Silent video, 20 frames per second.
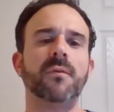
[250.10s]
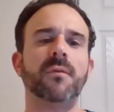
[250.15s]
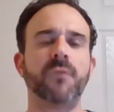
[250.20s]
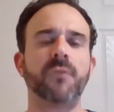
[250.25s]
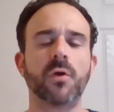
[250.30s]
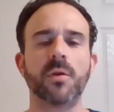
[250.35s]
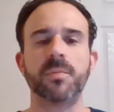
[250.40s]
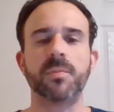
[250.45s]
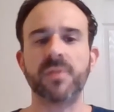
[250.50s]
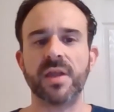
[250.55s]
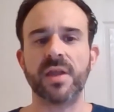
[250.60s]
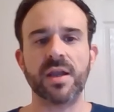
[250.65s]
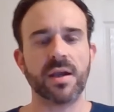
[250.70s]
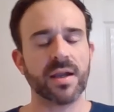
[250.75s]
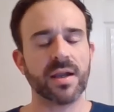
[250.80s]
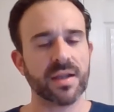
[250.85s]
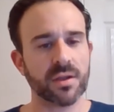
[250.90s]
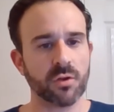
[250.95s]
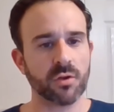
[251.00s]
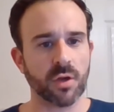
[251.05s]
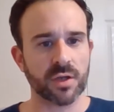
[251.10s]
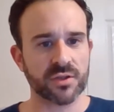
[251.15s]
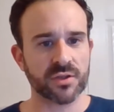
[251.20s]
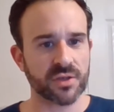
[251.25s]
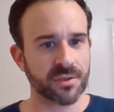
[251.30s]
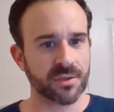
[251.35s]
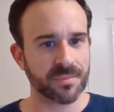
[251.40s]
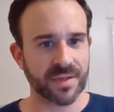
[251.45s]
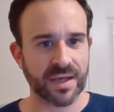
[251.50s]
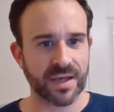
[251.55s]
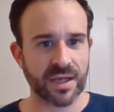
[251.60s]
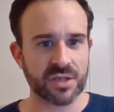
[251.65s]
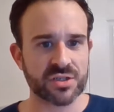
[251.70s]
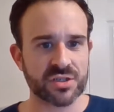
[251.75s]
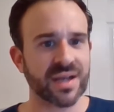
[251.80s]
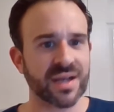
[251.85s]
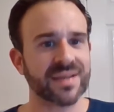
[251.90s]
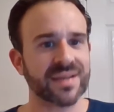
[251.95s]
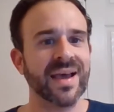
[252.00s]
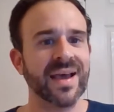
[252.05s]
for a player on a long-term
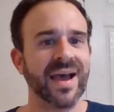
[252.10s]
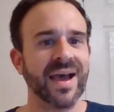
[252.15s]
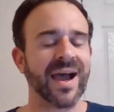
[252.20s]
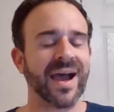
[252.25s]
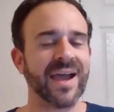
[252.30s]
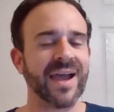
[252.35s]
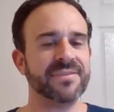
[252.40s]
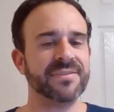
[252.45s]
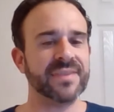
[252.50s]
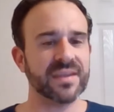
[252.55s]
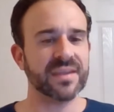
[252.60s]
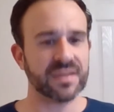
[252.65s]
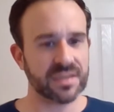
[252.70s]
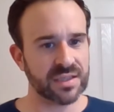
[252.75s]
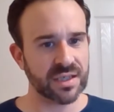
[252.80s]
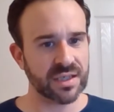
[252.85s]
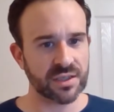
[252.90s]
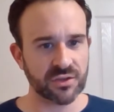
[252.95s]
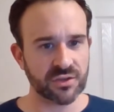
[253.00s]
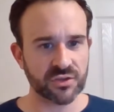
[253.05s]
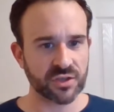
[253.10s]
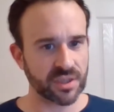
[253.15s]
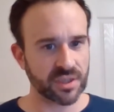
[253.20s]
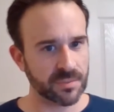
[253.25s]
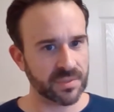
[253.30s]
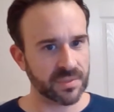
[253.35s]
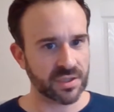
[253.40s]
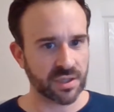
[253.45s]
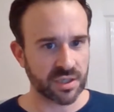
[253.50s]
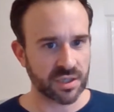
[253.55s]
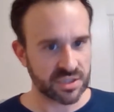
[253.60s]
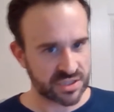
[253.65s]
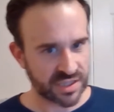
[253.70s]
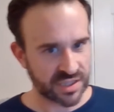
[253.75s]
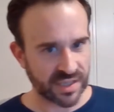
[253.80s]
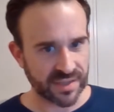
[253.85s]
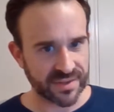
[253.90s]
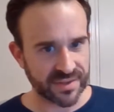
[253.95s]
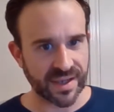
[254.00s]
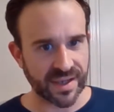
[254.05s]
contract, I think the Yankees are going to be
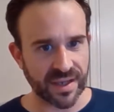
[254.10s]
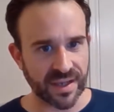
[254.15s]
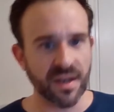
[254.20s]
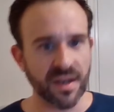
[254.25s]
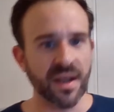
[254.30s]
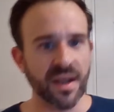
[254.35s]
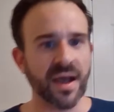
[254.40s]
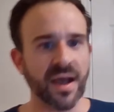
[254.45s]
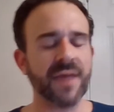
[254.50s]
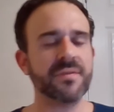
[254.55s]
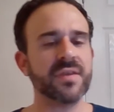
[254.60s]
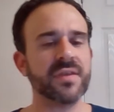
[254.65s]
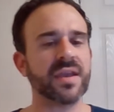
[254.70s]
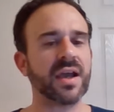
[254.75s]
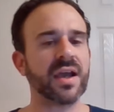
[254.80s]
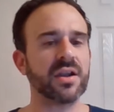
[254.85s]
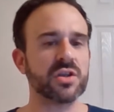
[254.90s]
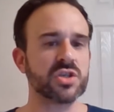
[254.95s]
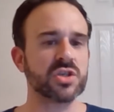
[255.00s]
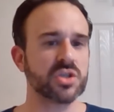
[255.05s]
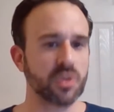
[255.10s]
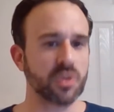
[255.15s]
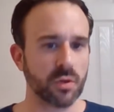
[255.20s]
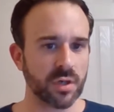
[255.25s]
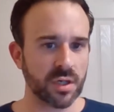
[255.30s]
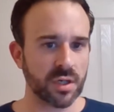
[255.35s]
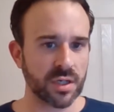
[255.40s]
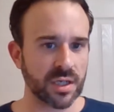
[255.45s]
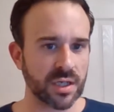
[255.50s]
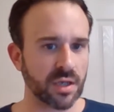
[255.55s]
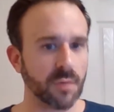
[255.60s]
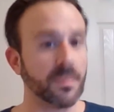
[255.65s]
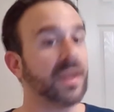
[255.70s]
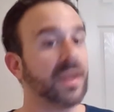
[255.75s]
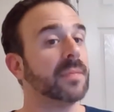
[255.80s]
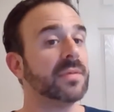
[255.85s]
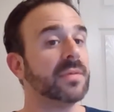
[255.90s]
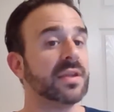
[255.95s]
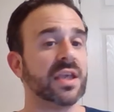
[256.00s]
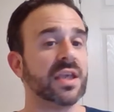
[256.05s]
gun-shy in that. I think on a shorter deal,
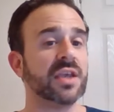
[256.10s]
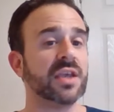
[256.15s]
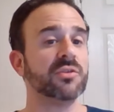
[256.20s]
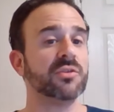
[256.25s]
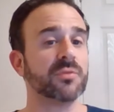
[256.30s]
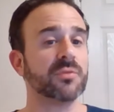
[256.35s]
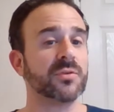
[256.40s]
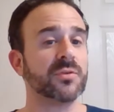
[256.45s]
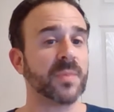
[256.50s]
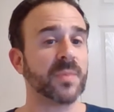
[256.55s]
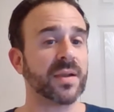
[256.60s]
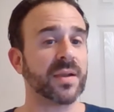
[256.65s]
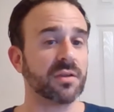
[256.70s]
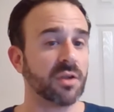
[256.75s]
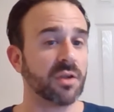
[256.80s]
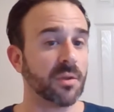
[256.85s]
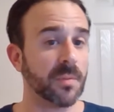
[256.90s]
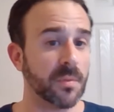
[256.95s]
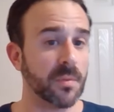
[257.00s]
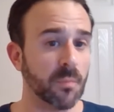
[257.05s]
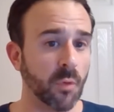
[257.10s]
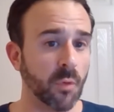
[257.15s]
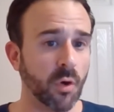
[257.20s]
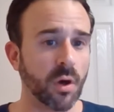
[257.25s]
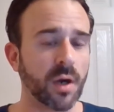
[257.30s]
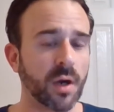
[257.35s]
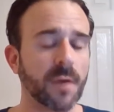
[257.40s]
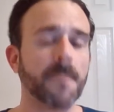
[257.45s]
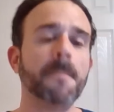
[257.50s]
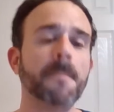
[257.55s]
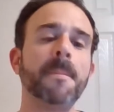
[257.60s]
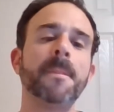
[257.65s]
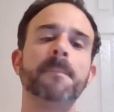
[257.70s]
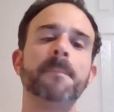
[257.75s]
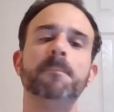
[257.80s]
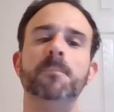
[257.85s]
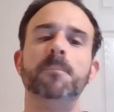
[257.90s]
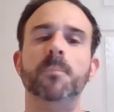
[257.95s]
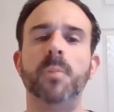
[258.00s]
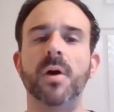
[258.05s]
maybe the Yankees would spend a little bit more,
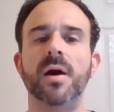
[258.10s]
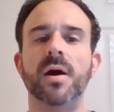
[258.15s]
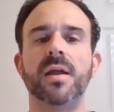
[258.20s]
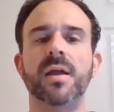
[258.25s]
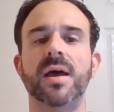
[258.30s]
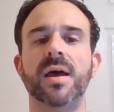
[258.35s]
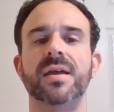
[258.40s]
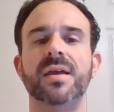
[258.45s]
but